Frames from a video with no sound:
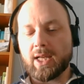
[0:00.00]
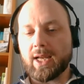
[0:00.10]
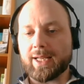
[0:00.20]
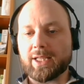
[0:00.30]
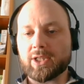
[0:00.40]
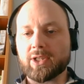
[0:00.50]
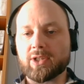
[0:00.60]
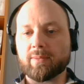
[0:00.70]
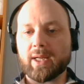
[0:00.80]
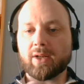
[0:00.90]

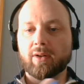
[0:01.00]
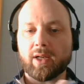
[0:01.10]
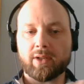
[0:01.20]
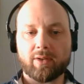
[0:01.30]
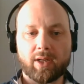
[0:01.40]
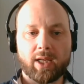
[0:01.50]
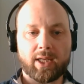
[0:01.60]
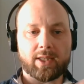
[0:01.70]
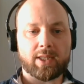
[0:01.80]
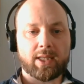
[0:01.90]
additions made are
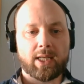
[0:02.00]
underlined,